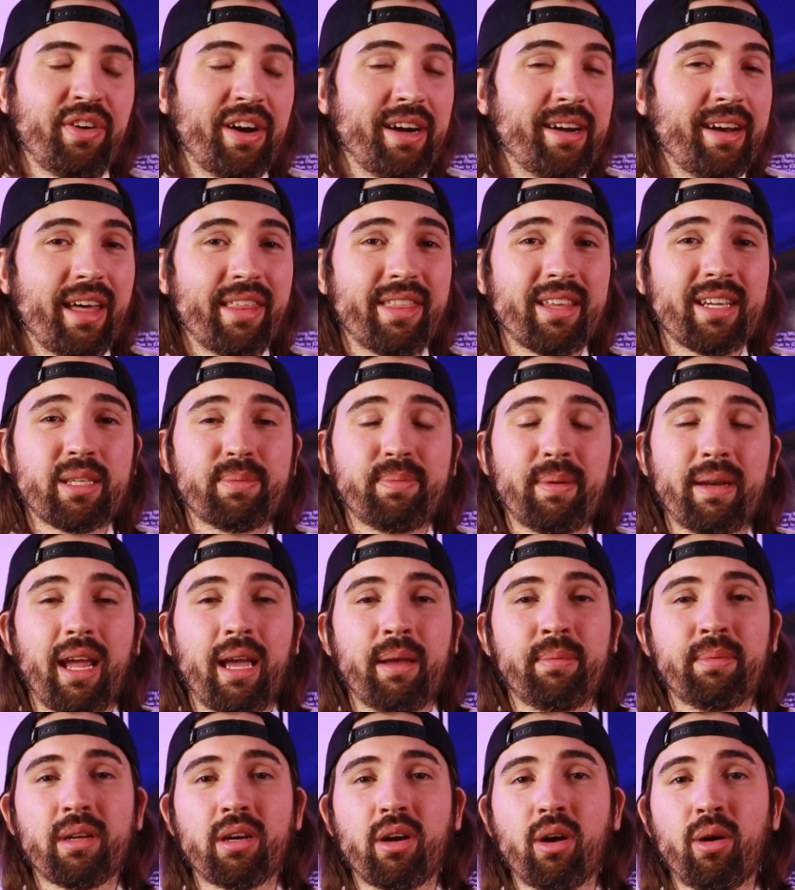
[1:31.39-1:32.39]
far, nothing's been
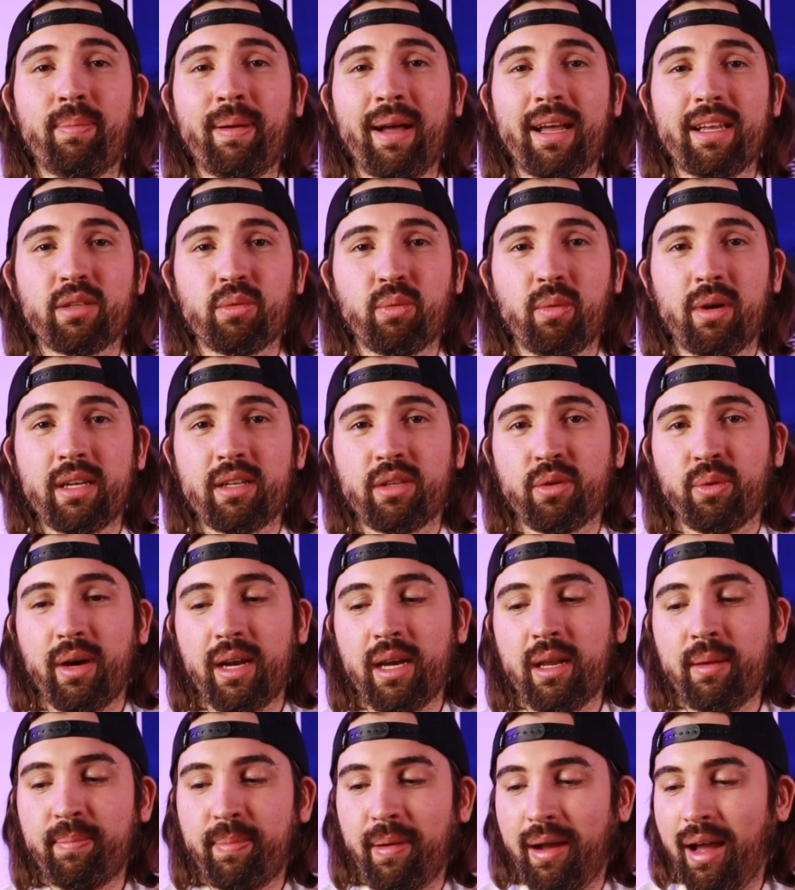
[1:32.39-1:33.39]
able to go past
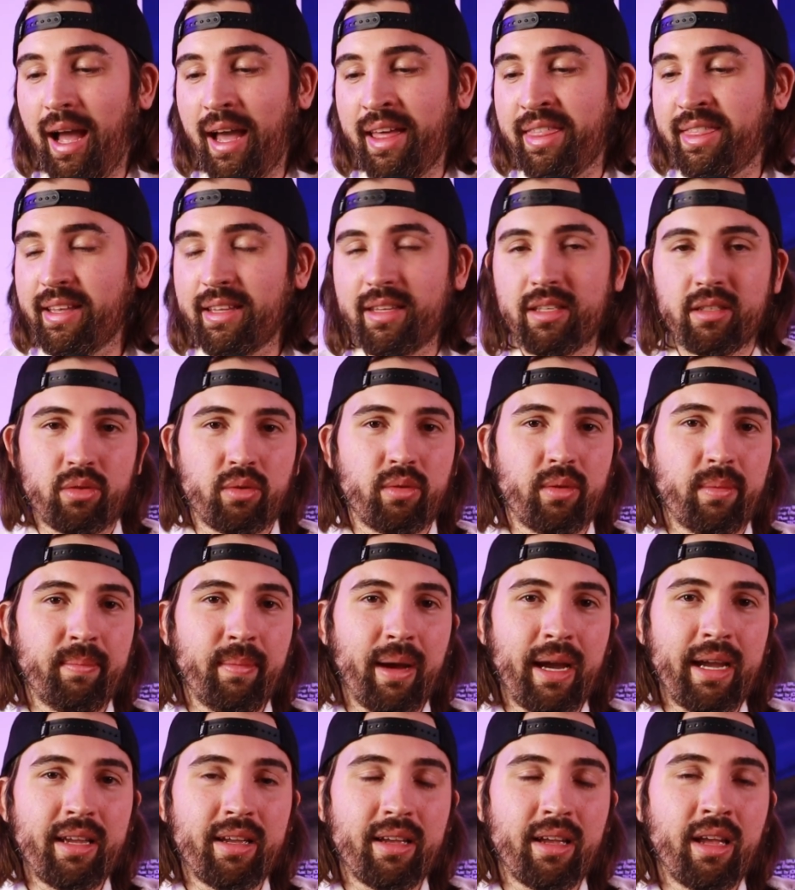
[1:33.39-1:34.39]
120, but I think this one
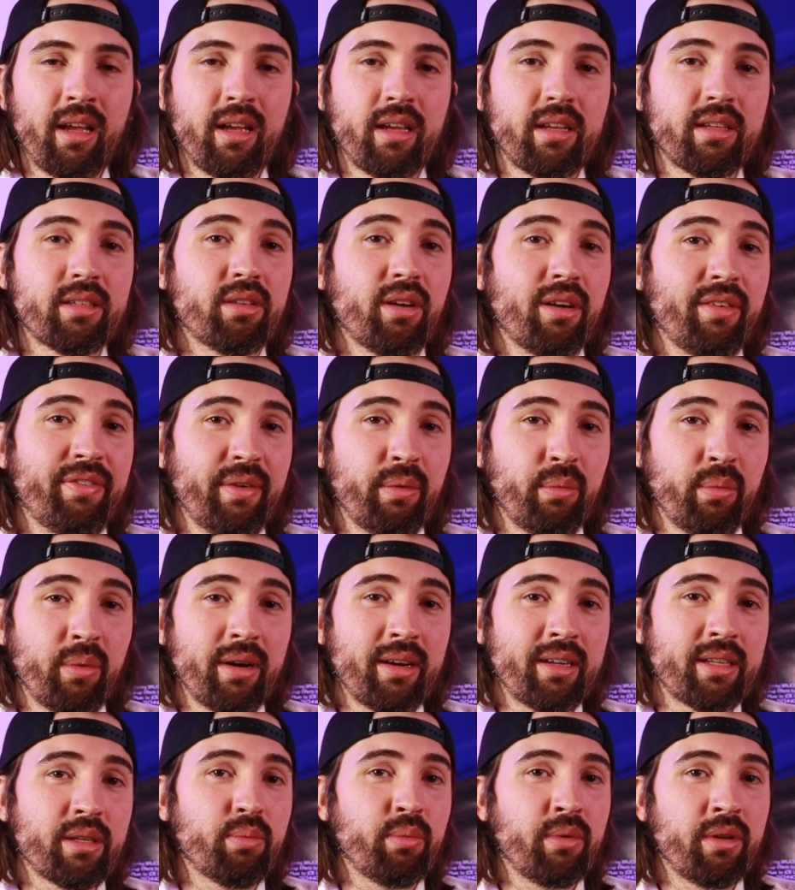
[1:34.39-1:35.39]
might. So if it
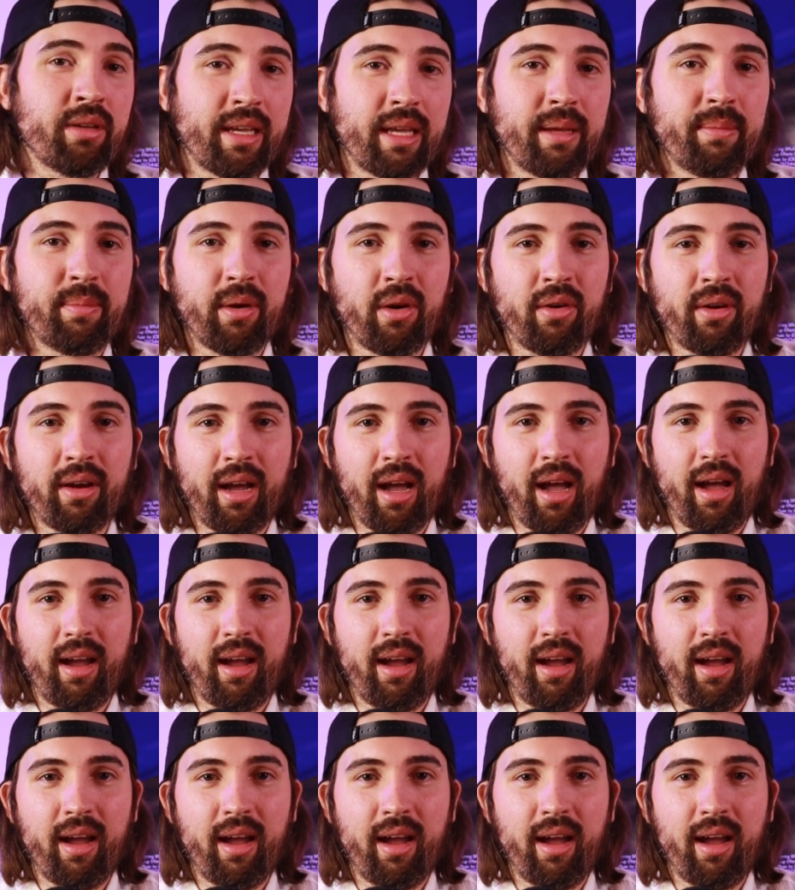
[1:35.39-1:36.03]
works, we'll keep going